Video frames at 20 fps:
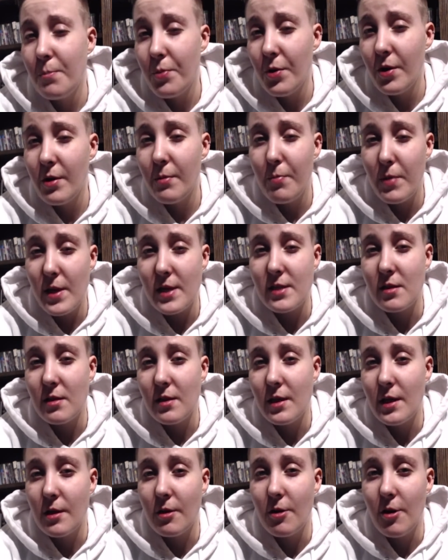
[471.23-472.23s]
Pretty
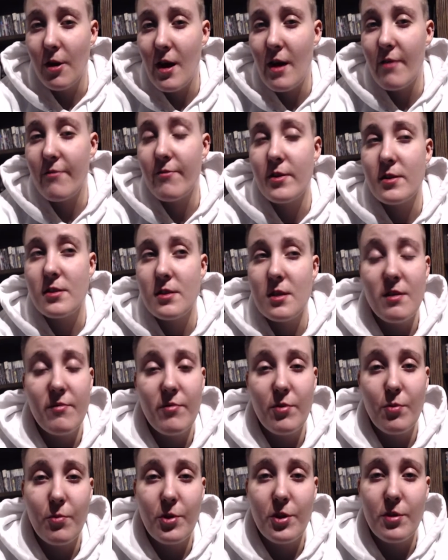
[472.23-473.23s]
pixelated graphics,
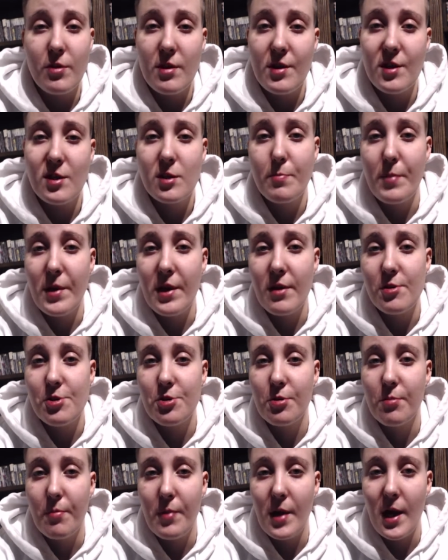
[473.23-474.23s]
even with the
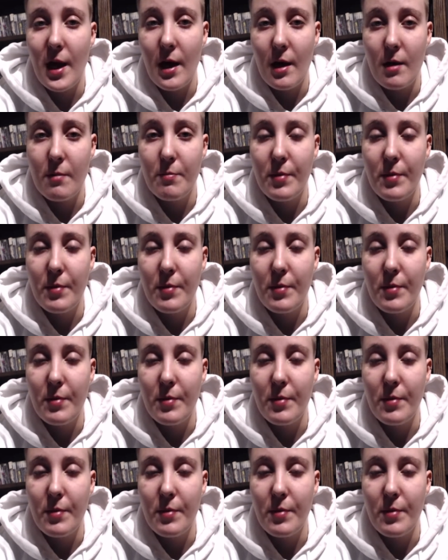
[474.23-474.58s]
expansion pack,